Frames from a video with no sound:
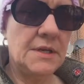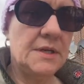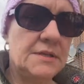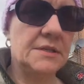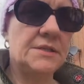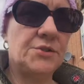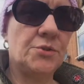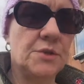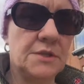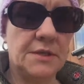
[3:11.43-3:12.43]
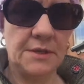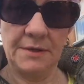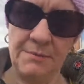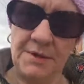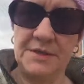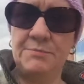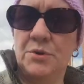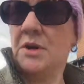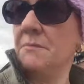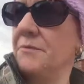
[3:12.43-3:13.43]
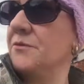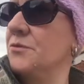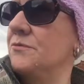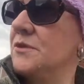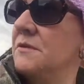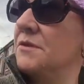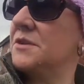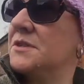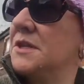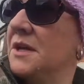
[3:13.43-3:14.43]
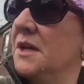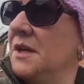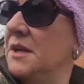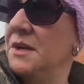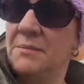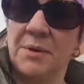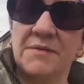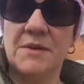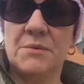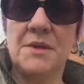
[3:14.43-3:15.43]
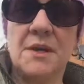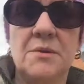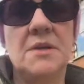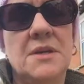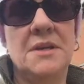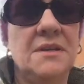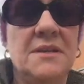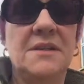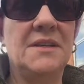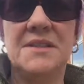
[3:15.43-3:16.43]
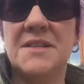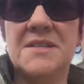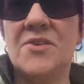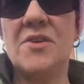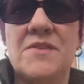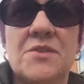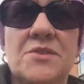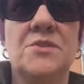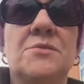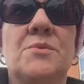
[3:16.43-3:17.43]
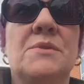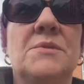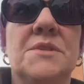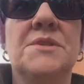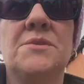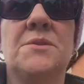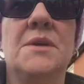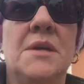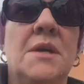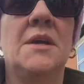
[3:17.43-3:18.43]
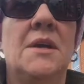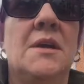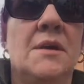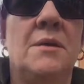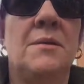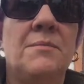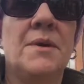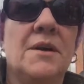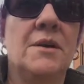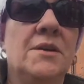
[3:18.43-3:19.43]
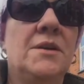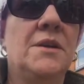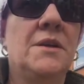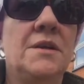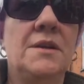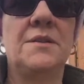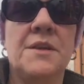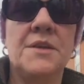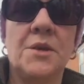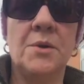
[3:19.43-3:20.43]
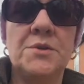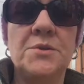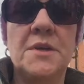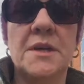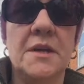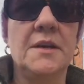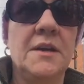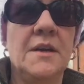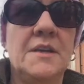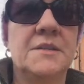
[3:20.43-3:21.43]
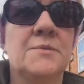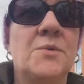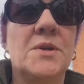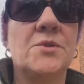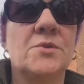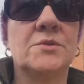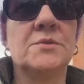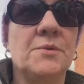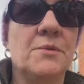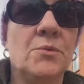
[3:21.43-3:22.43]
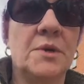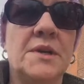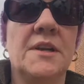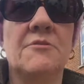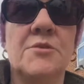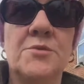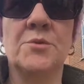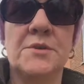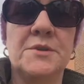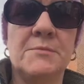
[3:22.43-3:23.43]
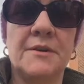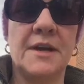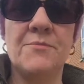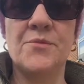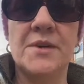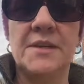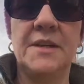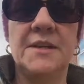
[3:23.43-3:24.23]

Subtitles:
It's his choice, but I did book up for all three of us. But if you don't want to go, it's his life. You've got to choose what he wants to do. But there you go. I do get some weird looks when I'm walking down the road talking to my camera.